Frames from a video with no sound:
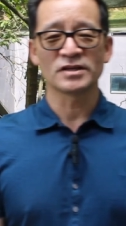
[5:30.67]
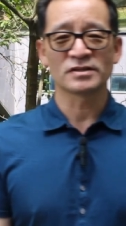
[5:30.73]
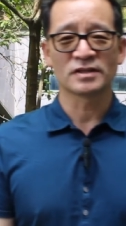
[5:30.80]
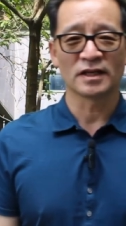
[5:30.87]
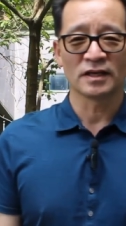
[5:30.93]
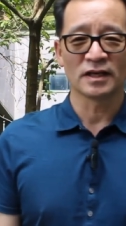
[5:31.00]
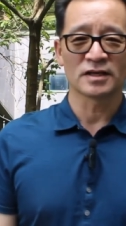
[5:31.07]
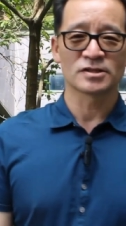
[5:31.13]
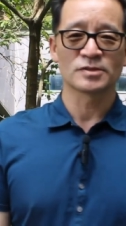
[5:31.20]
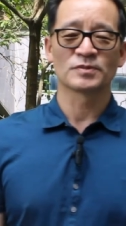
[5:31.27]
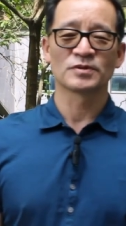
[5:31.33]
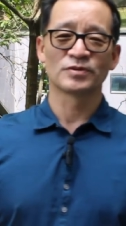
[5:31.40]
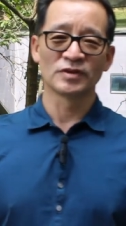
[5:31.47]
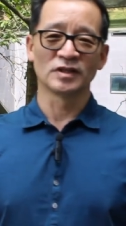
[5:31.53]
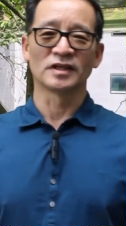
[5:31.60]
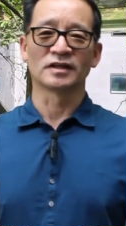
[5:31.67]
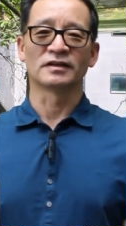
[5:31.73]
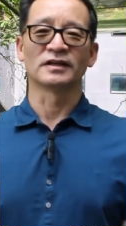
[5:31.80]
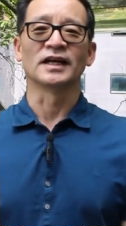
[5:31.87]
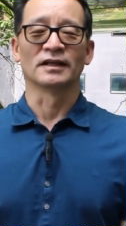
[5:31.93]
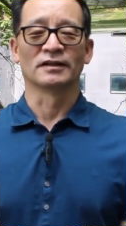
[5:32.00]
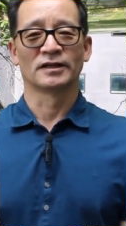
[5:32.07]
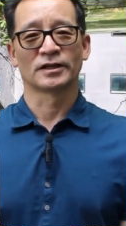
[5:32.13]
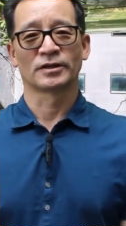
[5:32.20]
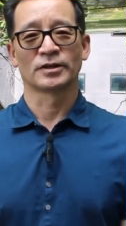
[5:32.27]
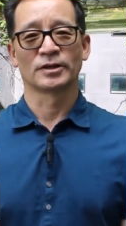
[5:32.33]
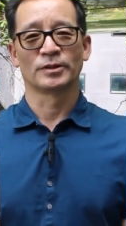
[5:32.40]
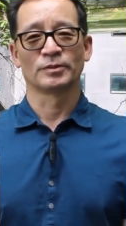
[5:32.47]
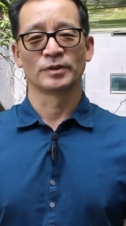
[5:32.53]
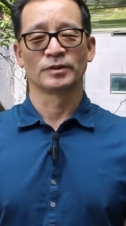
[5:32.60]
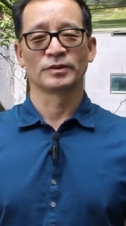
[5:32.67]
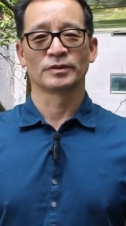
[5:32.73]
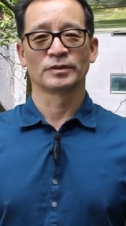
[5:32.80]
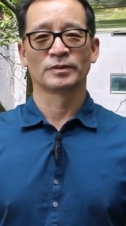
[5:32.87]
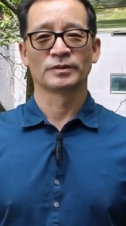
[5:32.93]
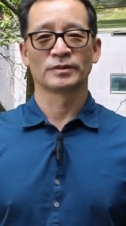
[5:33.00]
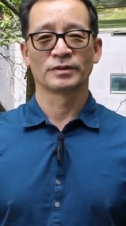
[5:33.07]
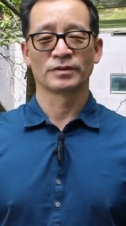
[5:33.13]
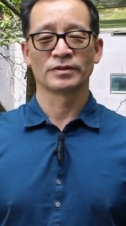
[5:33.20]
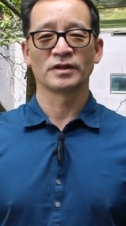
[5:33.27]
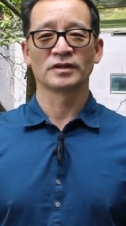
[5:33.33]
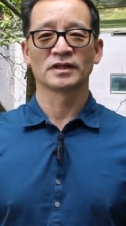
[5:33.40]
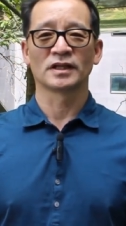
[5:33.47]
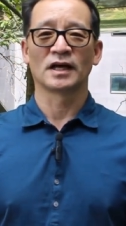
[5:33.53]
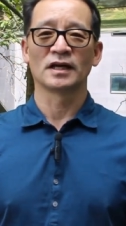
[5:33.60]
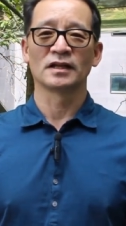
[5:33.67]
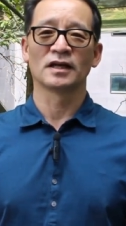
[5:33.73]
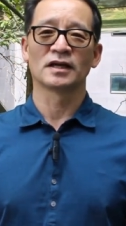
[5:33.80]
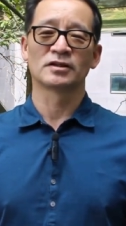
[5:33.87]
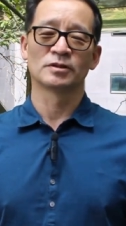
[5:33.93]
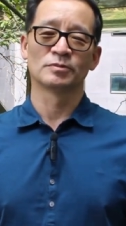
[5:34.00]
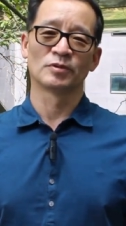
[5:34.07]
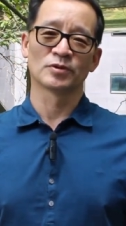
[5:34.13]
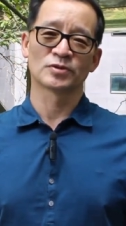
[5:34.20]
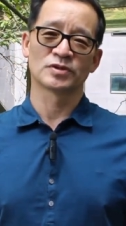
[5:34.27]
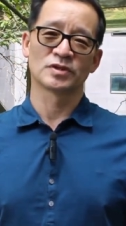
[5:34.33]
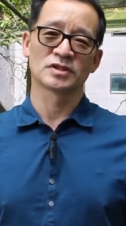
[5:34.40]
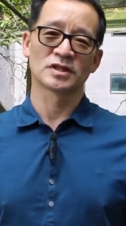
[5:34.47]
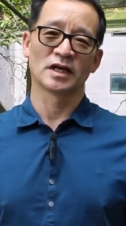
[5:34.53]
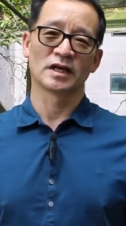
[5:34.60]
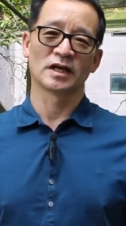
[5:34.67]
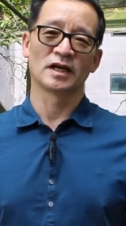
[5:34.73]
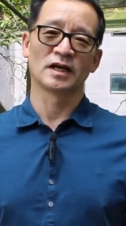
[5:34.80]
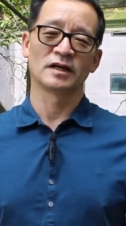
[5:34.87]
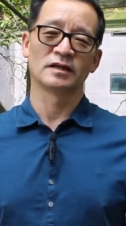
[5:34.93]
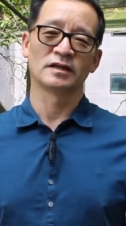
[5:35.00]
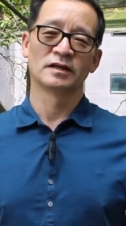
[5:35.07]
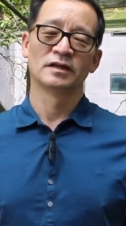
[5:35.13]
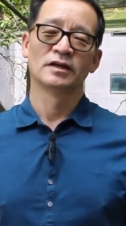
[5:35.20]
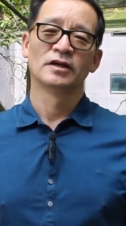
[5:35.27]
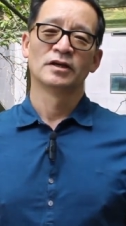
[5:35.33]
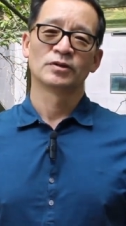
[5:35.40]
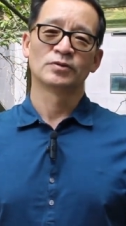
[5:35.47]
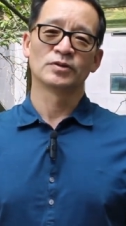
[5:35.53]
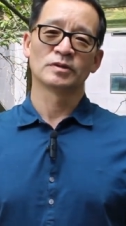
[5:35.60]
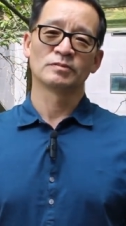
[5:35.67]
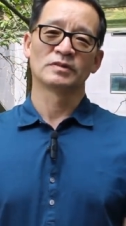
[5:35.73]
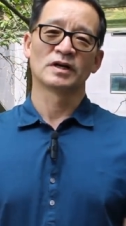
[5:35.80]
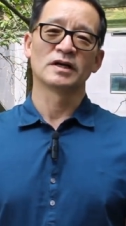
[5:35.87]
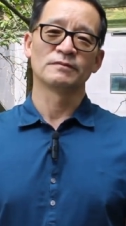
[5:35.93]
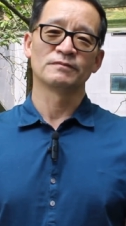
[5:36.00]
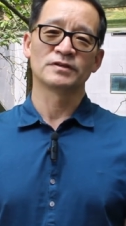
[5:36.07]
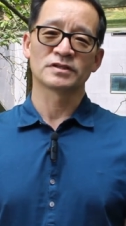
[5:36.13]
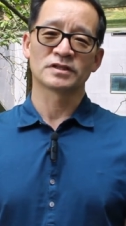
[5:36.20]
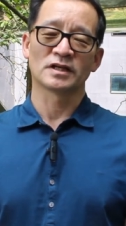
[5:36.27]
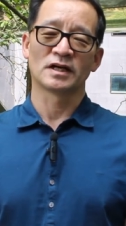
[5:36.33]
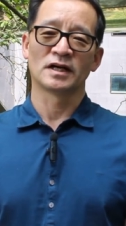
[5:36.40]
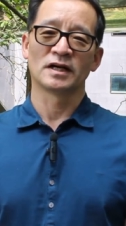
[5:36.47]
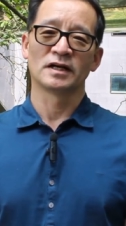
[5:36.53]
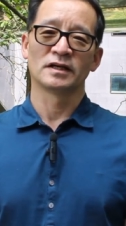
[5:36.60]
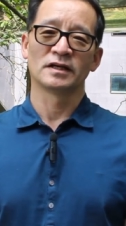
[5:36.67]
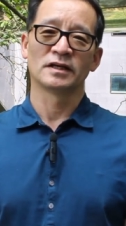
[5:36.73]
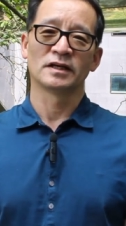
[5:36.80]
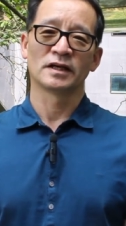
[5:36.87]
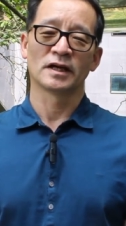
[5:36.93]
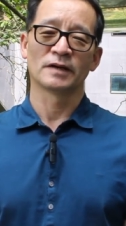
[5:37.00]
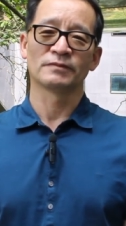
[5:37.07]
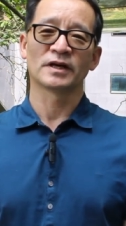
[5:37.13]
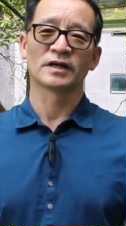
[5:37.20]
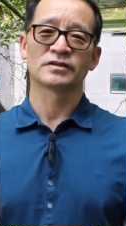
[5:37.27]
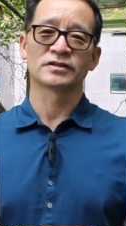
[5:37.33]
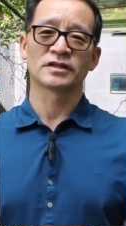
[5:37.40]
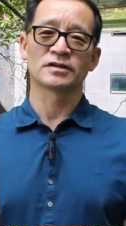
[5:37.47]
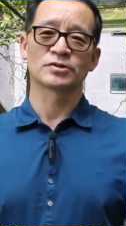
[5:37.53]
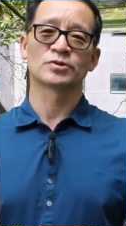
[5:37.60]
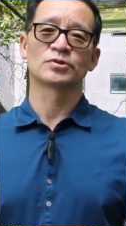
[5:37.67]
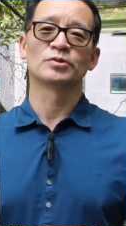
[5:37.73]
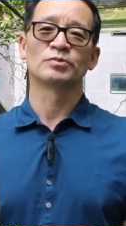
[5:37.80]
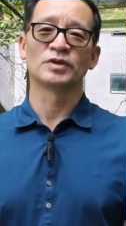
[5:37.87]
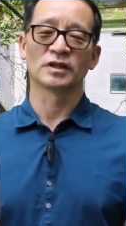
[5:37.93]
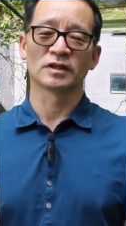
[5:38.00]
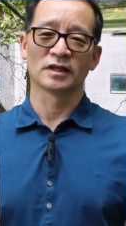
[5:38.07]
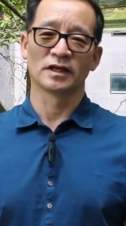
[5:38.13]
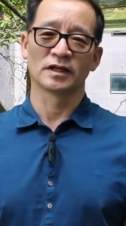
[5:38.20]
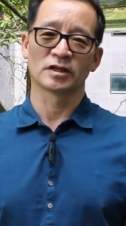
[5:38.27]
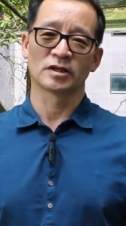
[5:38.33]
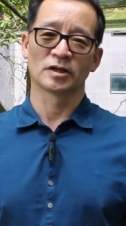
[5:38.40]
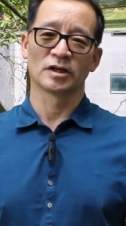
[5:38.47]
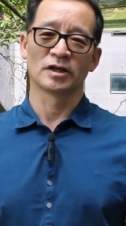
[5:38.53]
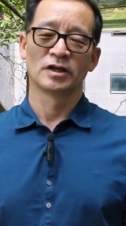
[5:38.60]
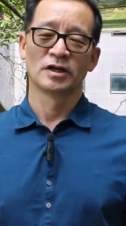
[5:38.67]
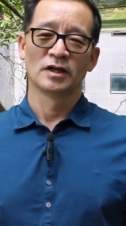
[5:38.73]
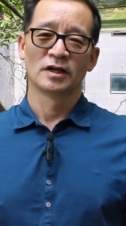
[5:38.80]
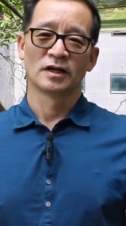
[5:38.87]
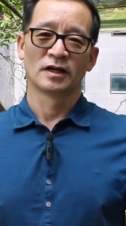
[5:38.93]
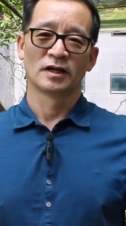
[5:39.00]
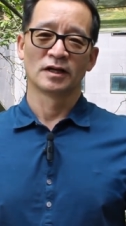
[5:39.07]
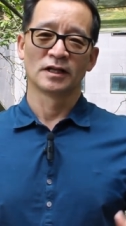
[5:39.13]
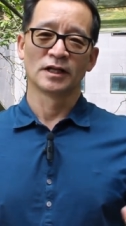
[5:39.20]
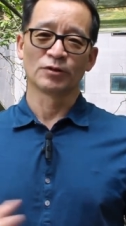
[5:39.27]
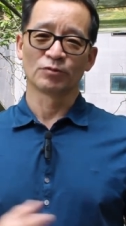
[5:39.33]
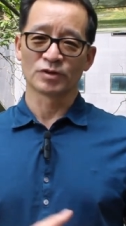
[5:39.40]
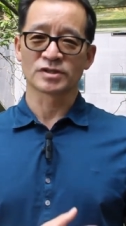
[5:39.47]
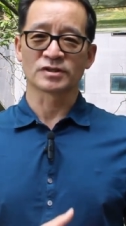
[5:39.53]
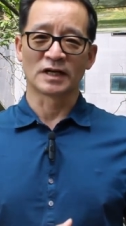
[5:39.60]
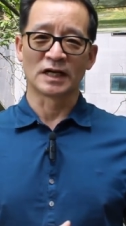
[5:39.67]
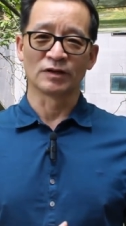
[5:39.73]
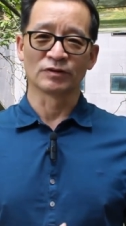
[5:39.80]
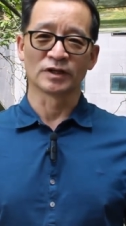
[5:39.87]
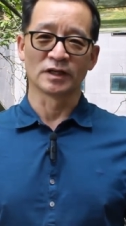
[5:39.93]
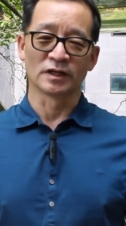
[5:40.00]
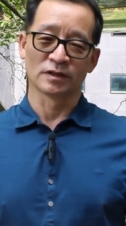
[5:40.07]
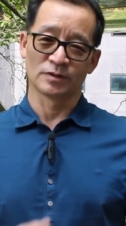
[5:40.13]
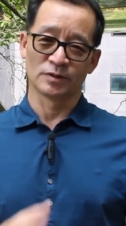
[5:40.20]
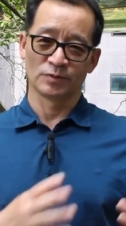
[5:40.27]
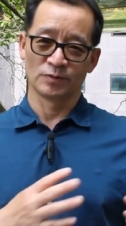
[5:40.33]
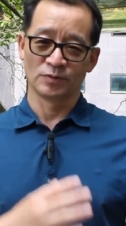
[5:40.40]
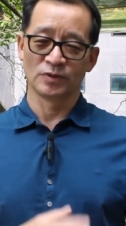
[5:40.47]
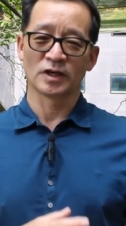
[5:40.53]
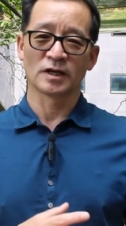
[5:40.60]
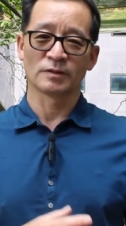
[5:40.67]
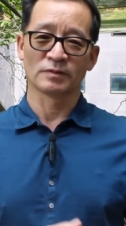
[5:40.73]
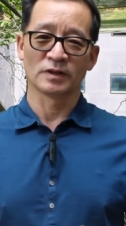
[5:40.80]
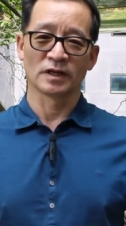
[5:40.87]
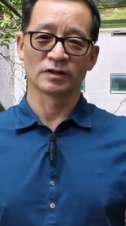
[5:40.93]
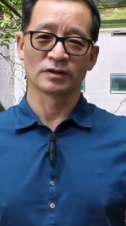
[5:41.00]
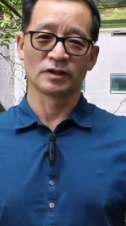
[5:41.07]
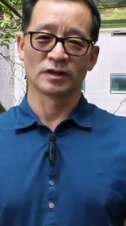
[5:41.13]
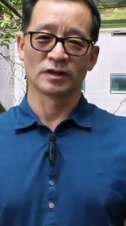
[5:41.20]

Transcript: stay has been really great. Like, I mean, the thing that I like the most is like during my visit, I have had a chance to meet like linguists around here. You have like